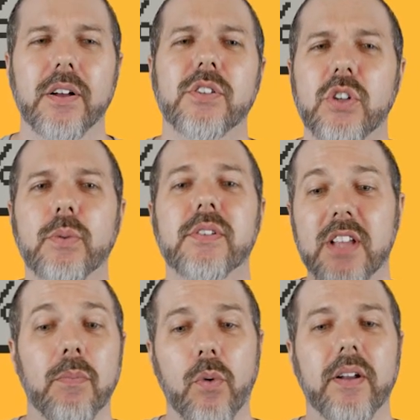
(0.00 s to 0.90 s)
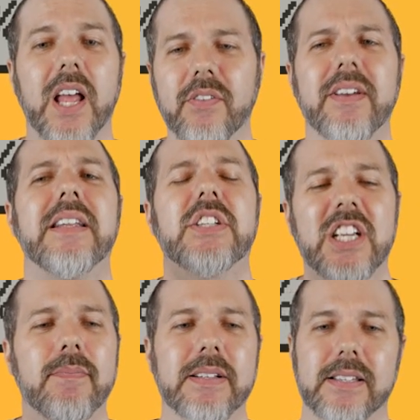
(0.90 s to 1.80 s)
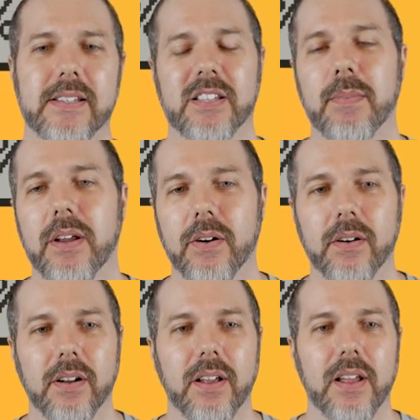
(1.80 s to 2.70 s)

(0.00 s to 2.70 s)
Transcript: So somewhat of an achievement system here,